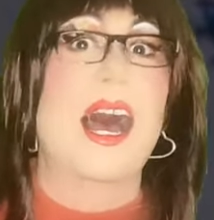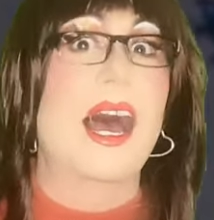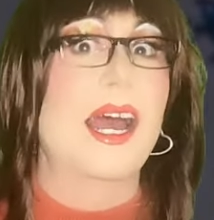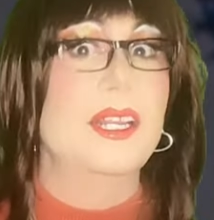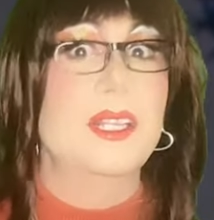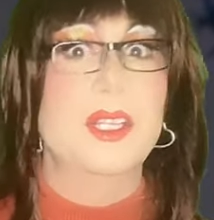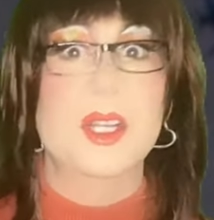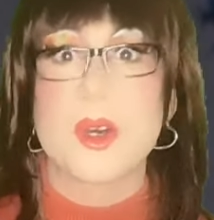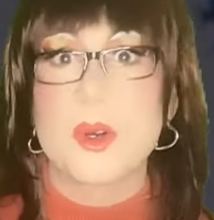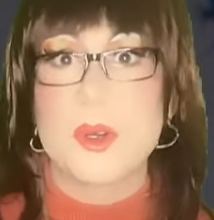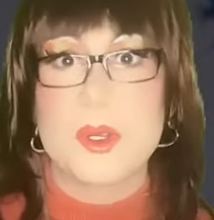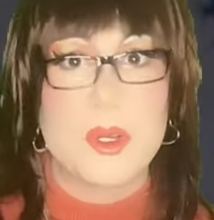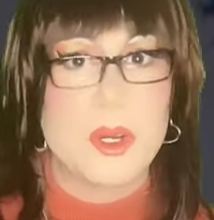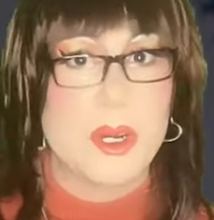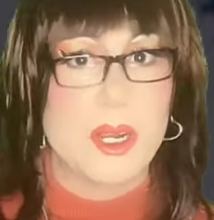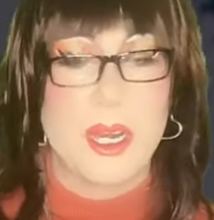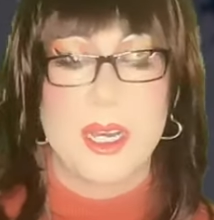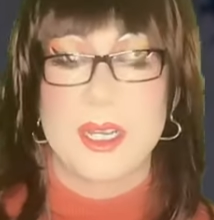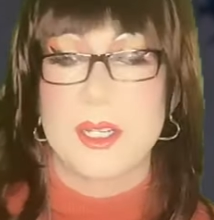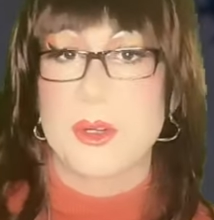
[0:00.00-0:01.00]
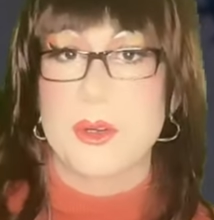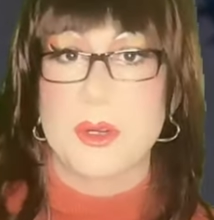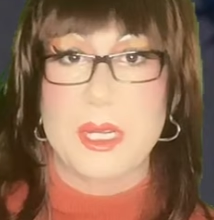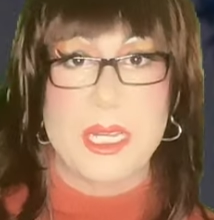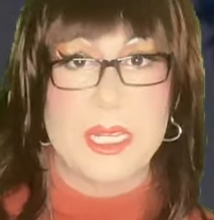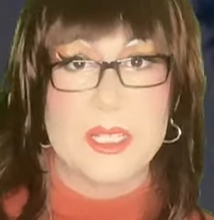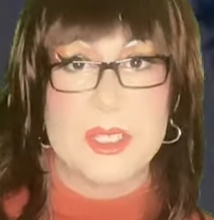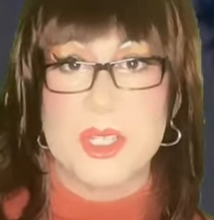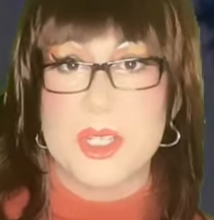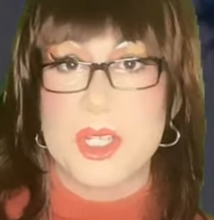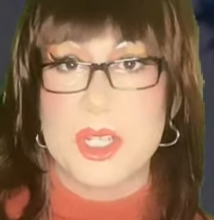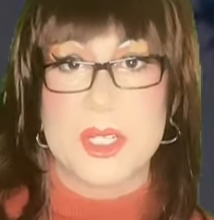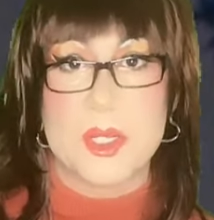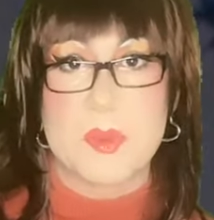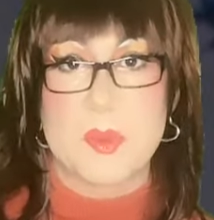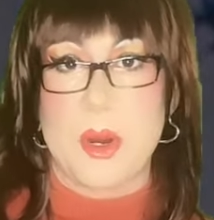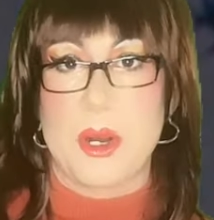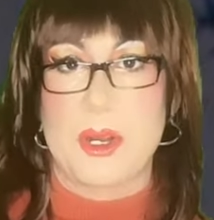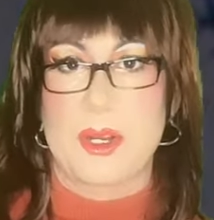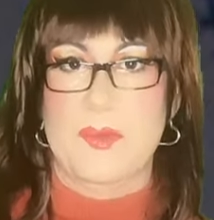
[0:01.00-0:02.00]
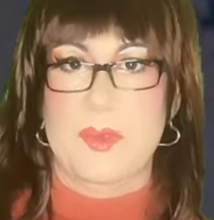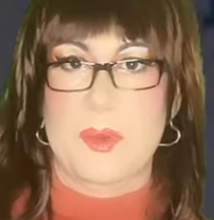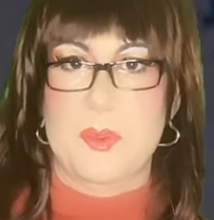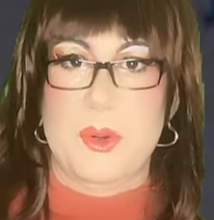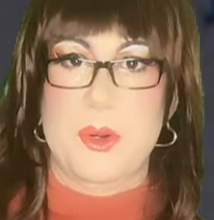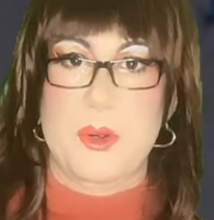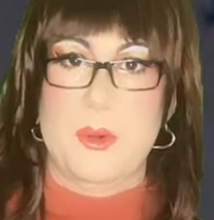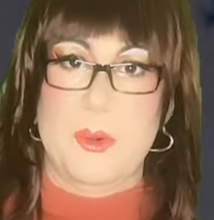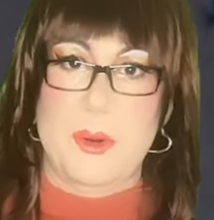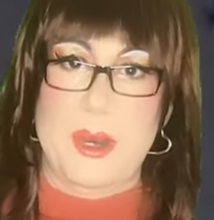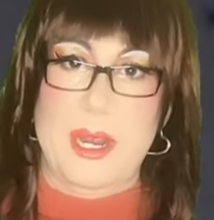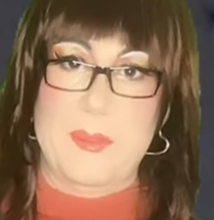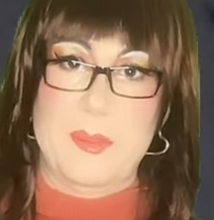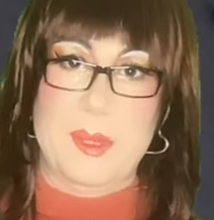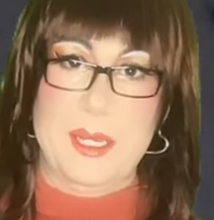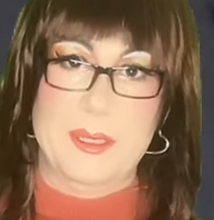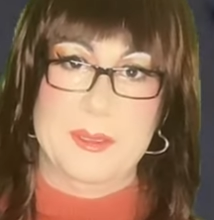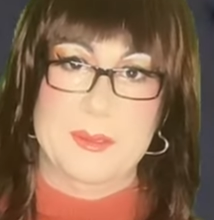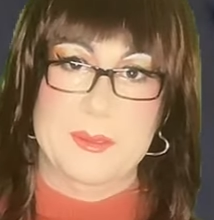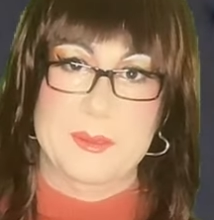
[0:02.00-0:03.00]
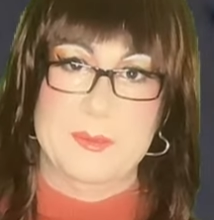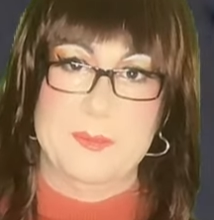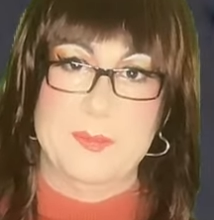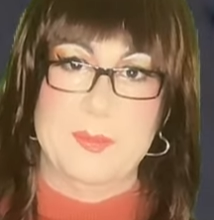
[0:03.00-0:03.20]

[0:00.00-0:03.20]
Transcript: I know you're hungry. It's just part of the programming.